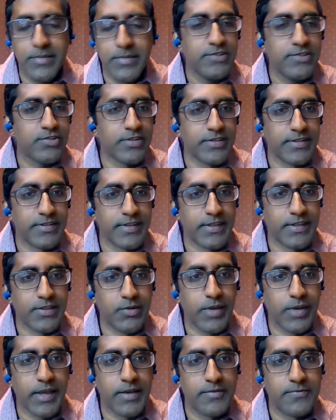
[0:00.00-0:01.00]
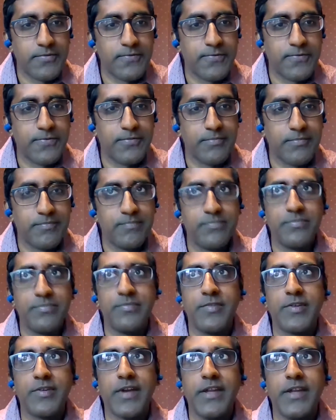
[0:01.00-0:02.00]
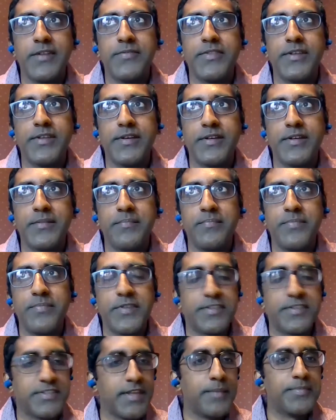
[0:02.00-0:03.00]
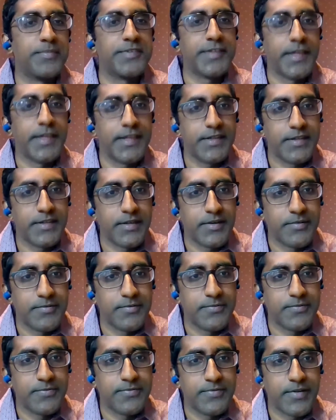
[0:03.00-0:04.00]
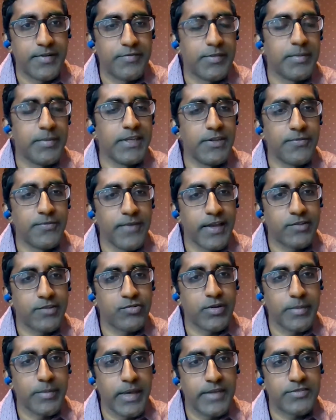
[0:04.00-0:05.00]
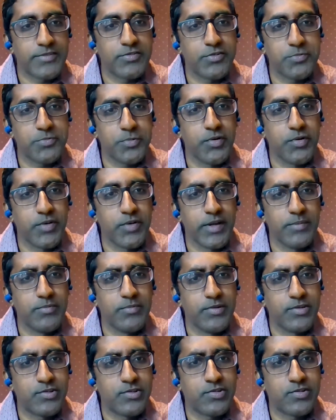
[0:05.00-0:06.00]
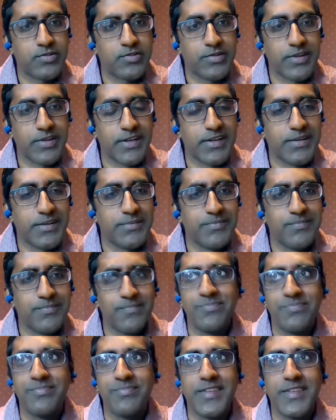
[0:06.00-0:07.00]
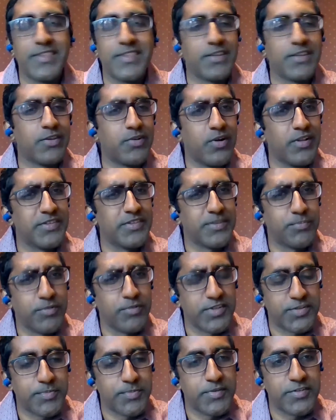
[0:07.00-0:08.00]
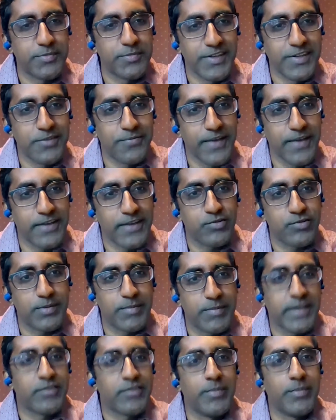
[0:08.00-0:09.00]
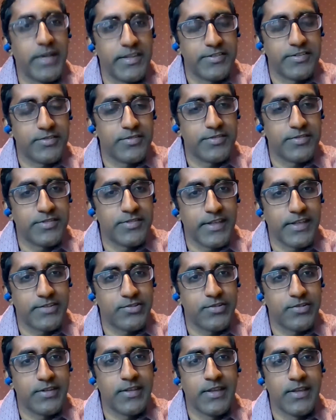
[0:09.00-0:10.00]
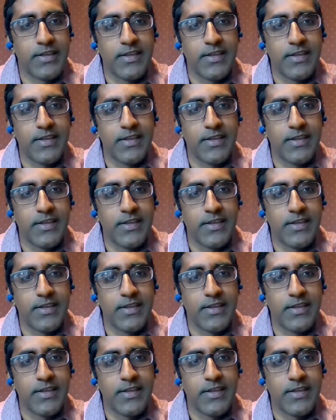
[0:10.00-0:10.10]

mentioned that you have kind of the subset of the manufacturing master's program, which I think you call it the principles of manufacturing micromasters, actually.